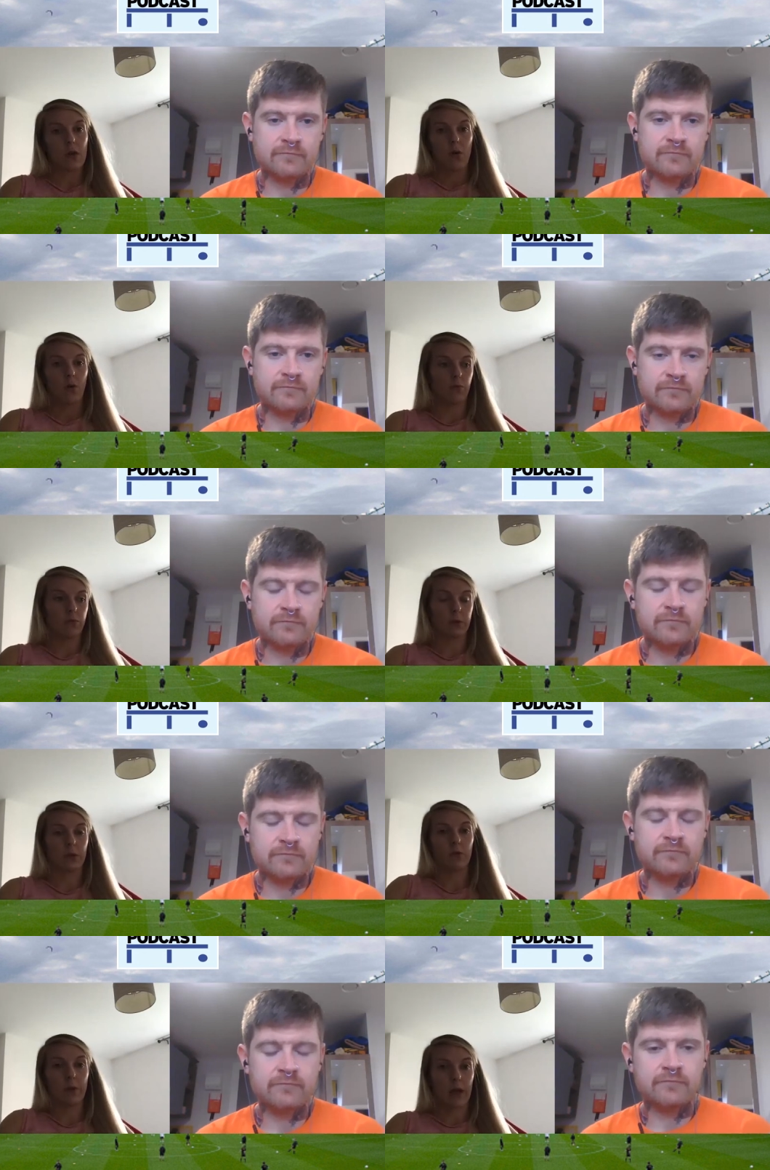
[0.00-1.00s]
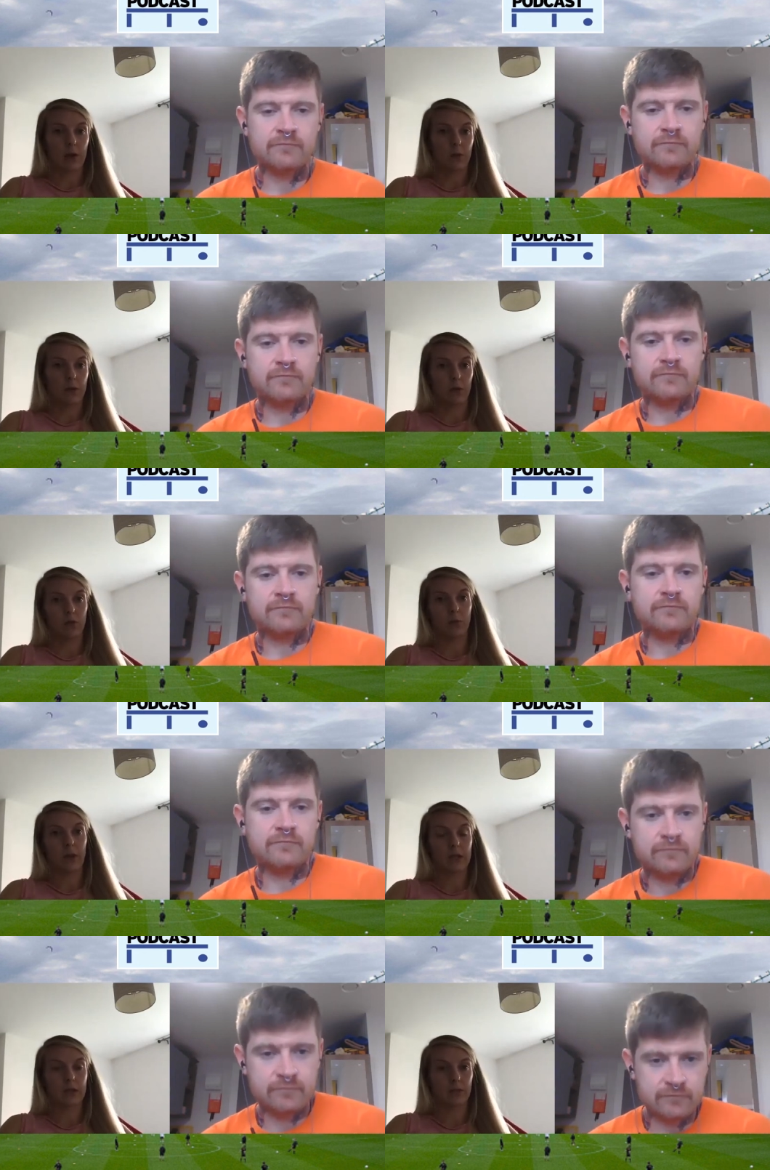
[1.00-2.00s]
Speaker 1: hopefully we go back with a good
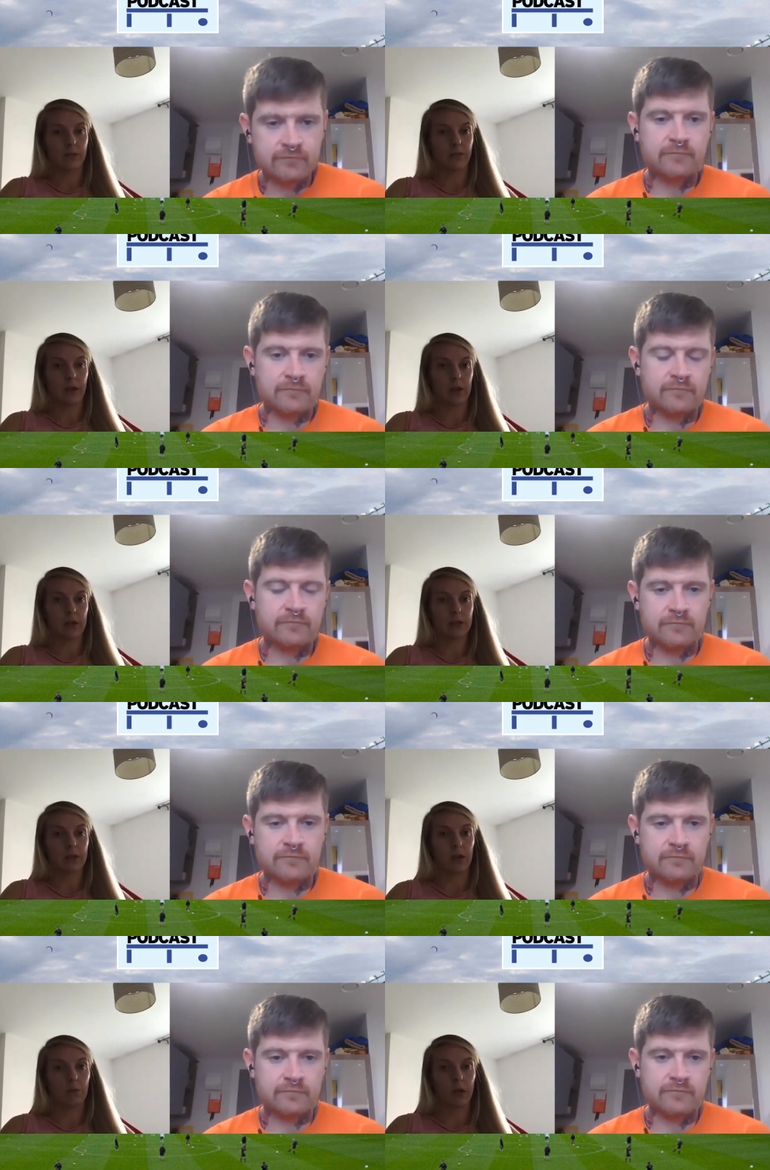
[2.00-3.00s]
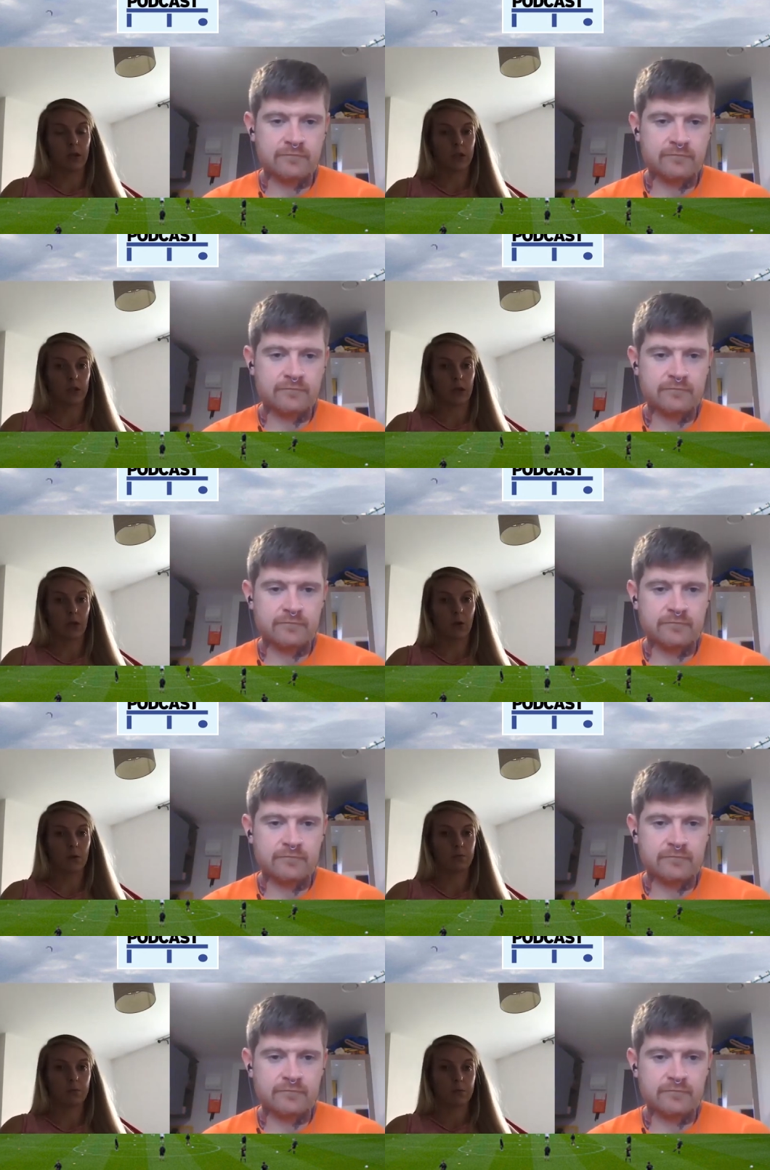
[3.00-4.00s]
base of fitness and we can just kick
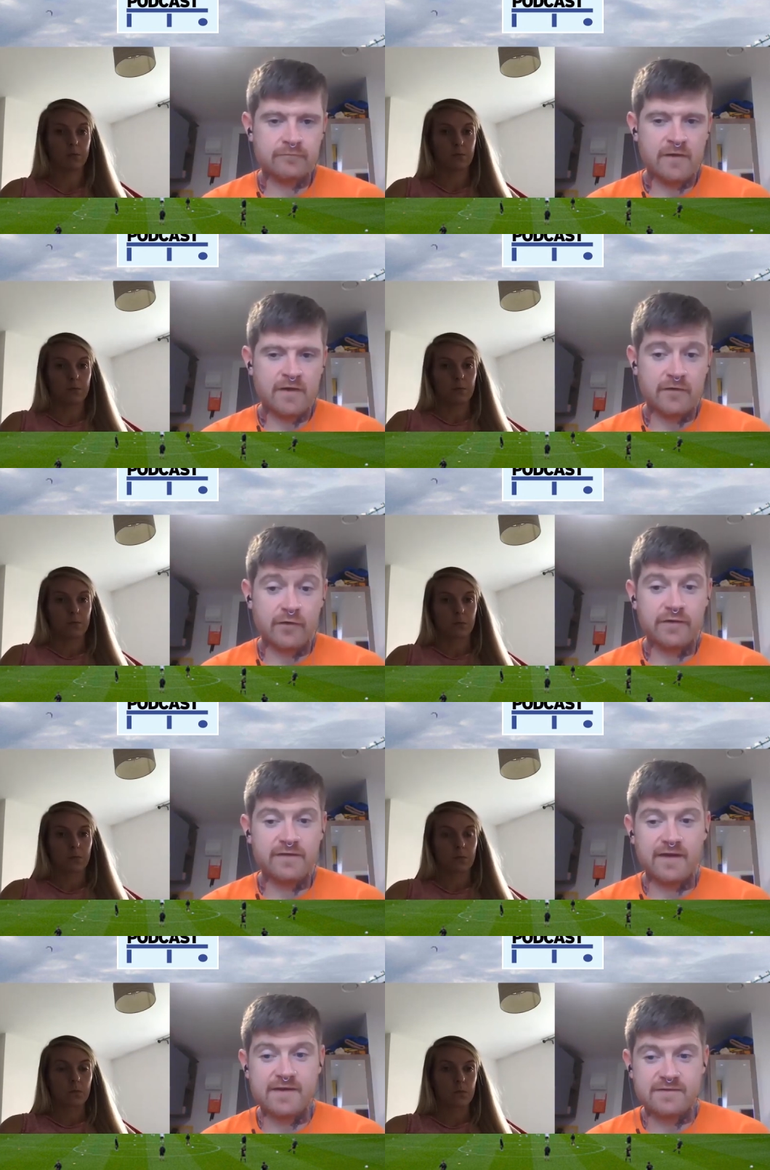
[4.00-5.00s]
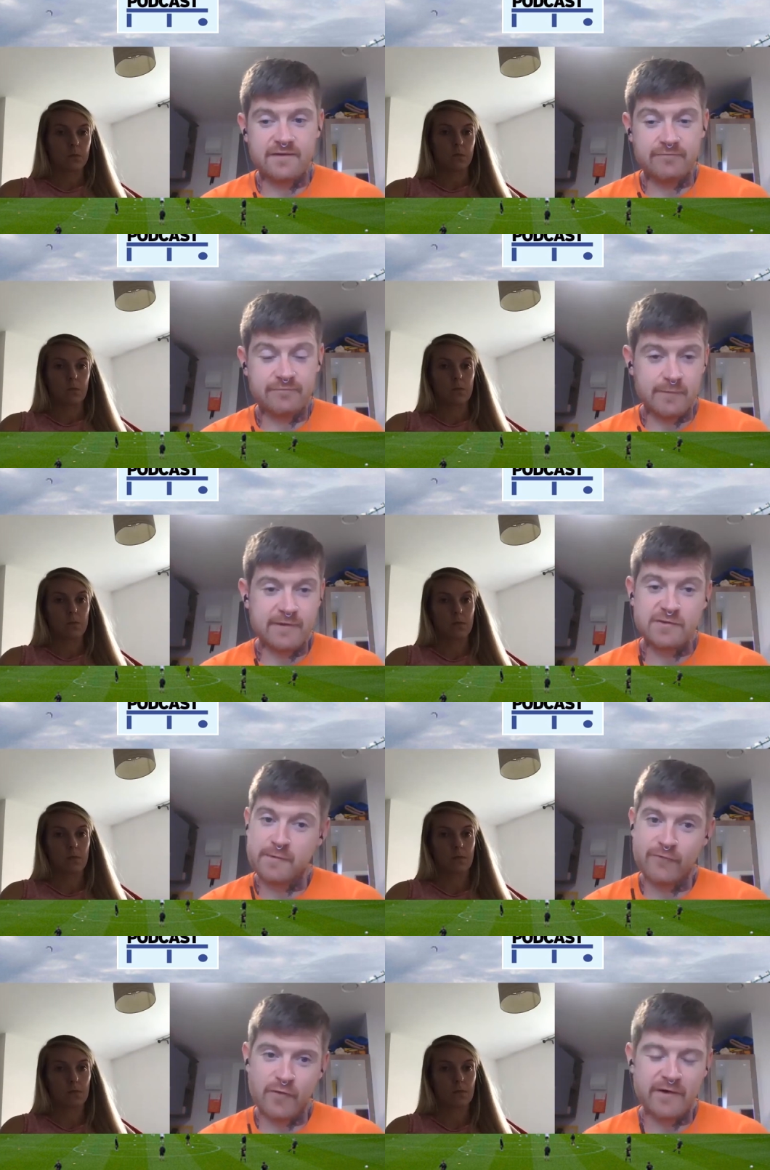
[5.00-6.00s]
on.
Speaker 2: And the good thing is, yeah, you mentioned
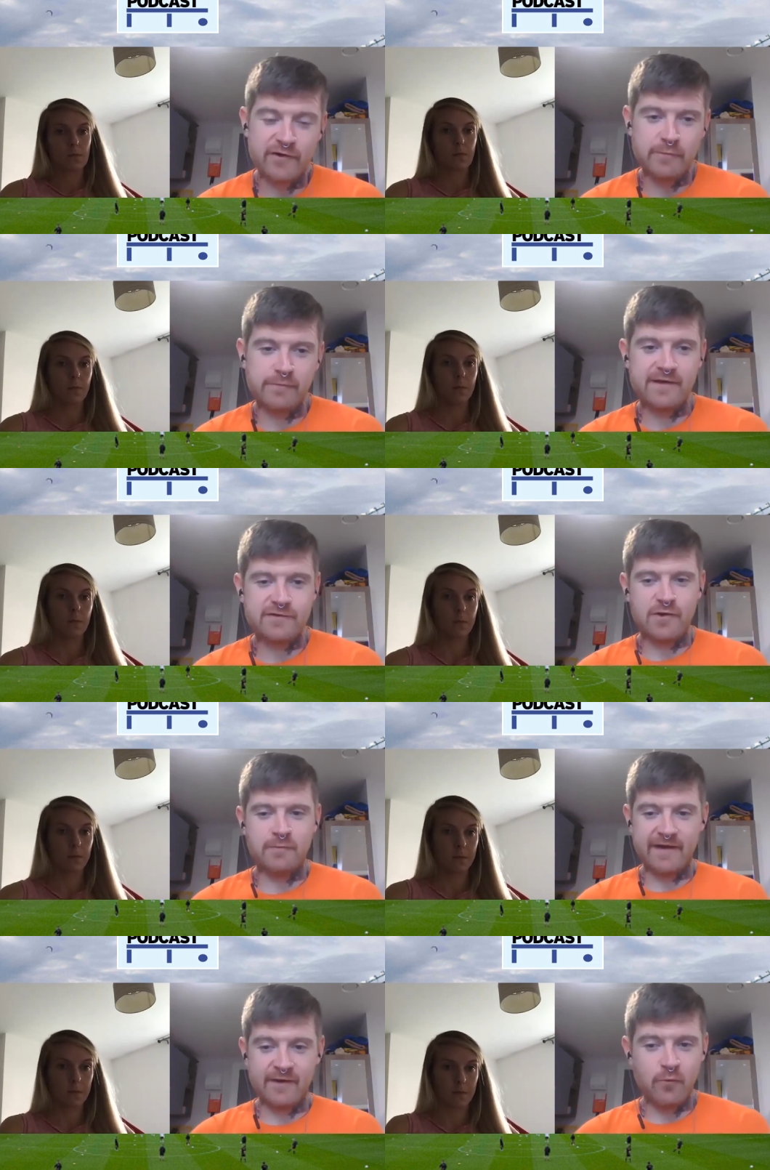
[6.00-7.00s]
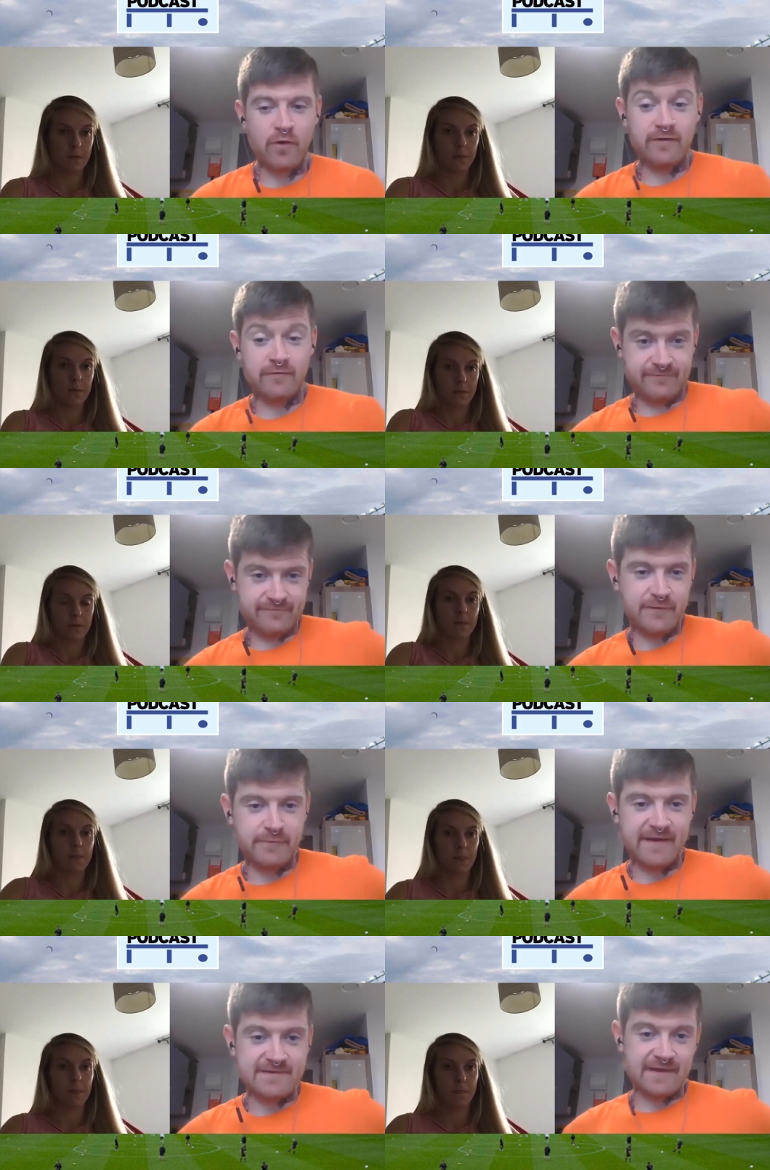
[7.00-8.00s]
before about new players coming in, and one of the
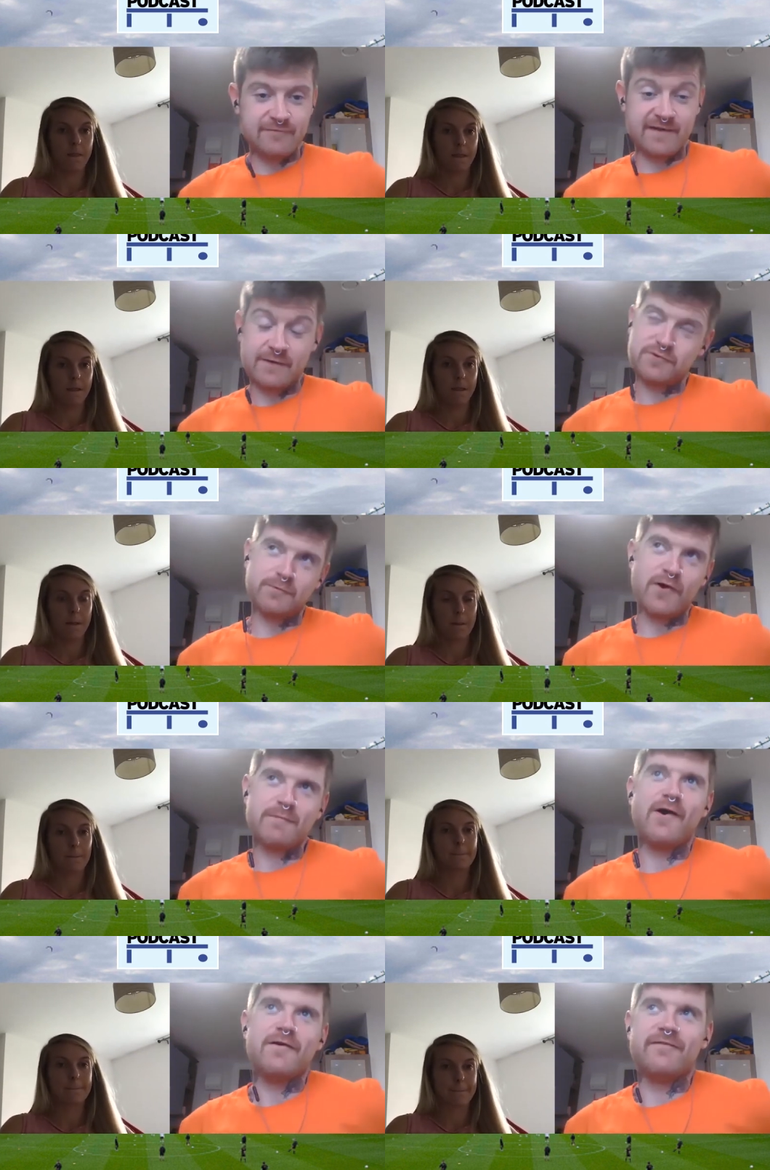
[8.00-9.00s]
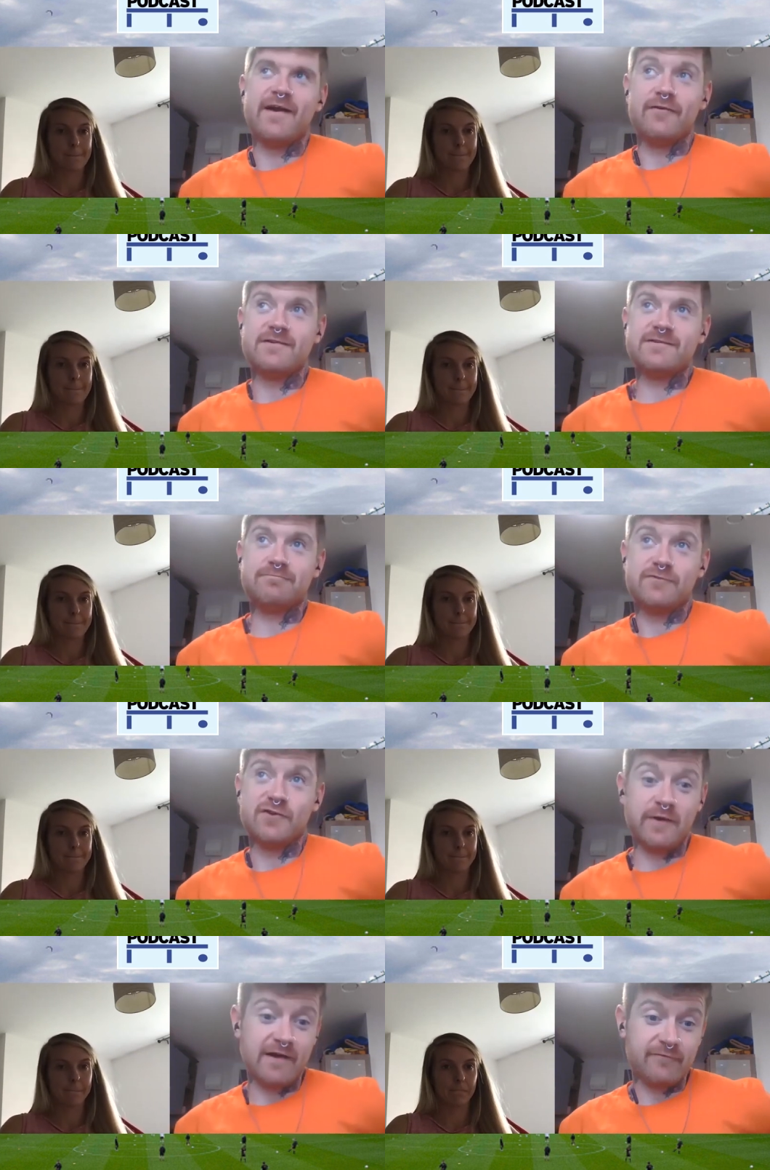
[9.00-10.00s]
players that you signed, we spoke about off air, is
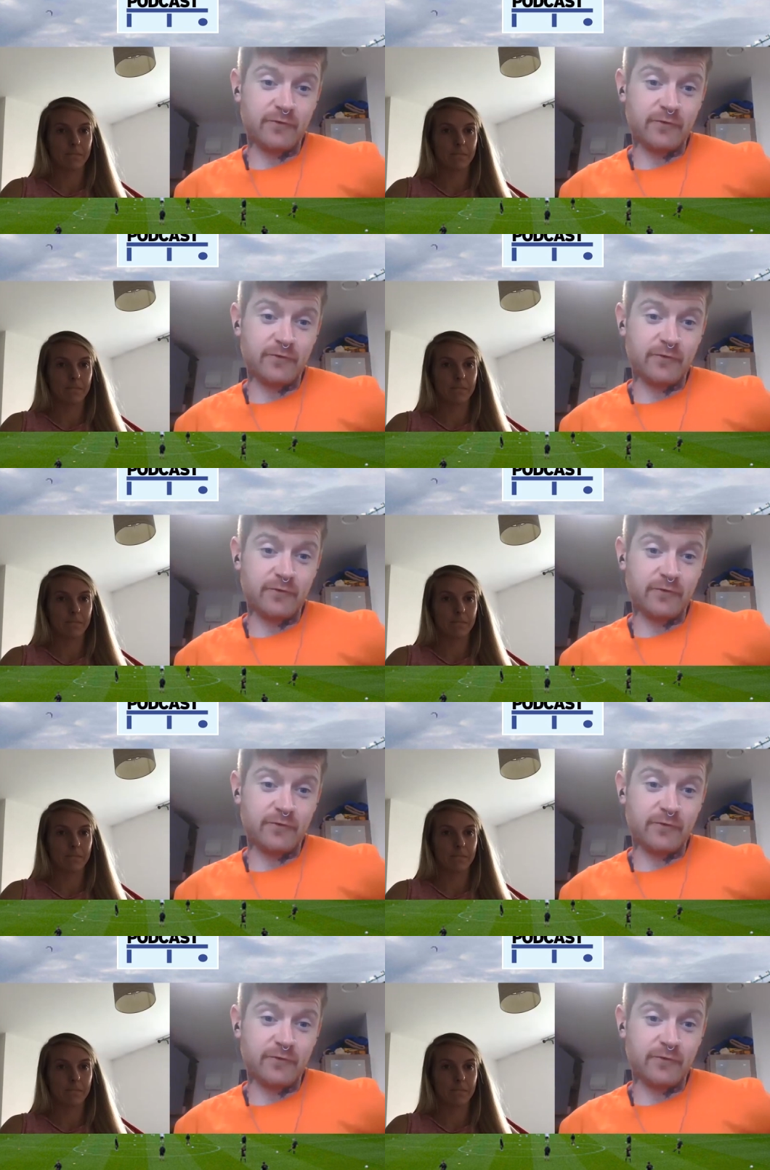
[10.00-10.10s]
someone I've